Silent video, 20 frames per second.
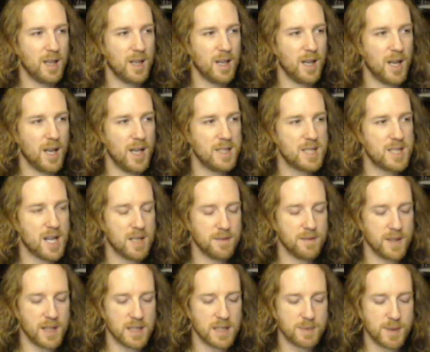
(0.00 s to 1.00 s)
it's kind of,
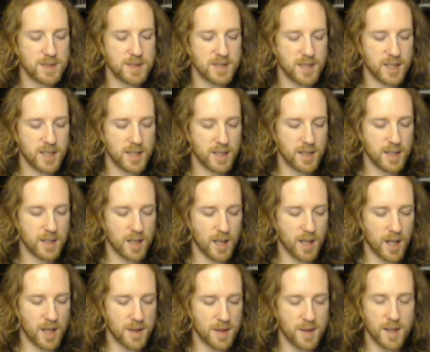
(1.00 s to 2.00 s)
I suppose,
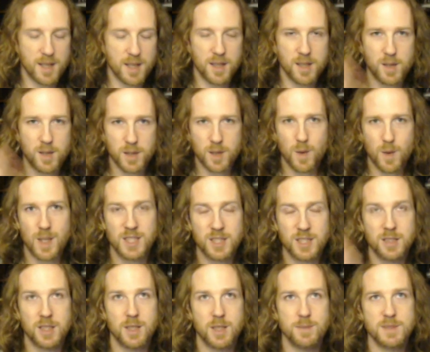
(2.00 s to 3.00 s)
a kind of question
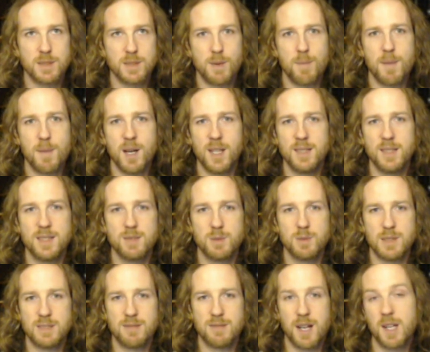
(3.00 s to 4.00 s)
that comes to my mind is, well,
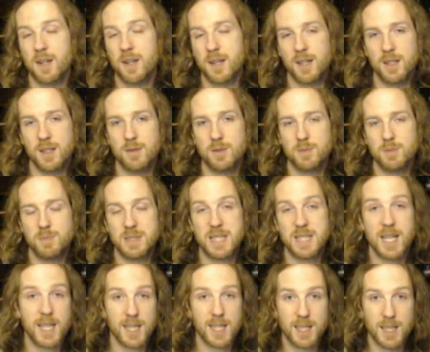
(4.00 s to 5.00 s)
is there anything that was
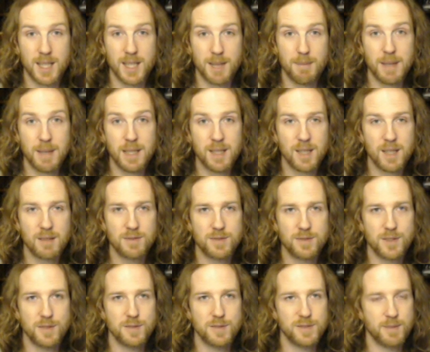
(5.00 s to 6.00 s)
particularly
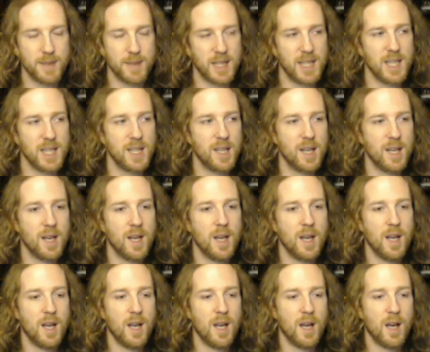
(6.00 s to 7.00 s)
meaningful for me?
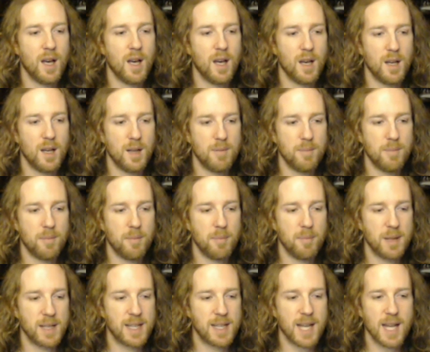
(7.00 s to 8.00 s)

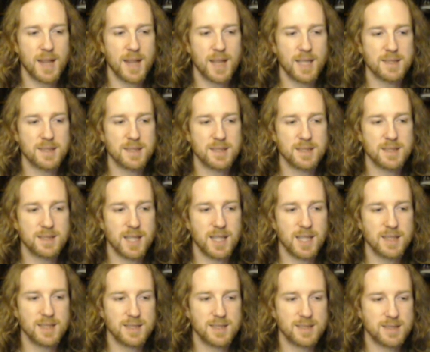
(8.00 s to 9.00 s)
But again,
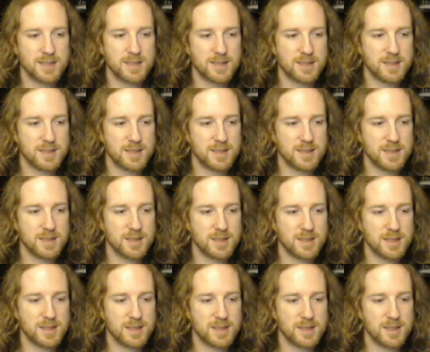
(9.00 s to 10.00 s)
that's
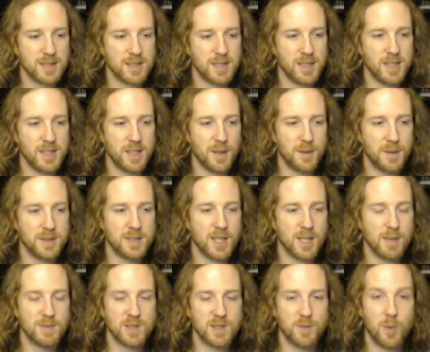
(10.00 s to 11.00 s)
you know, in
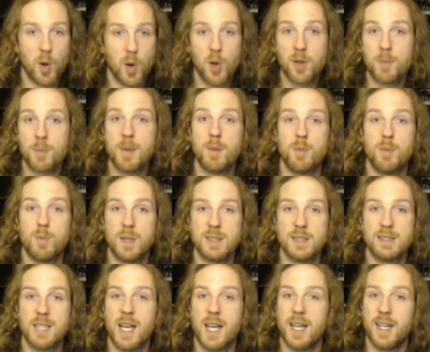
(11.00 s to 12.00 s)
terms of what other people might
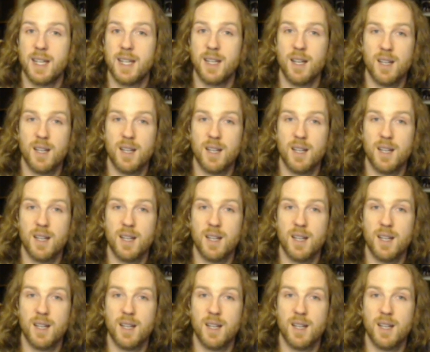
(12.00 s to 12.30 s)
say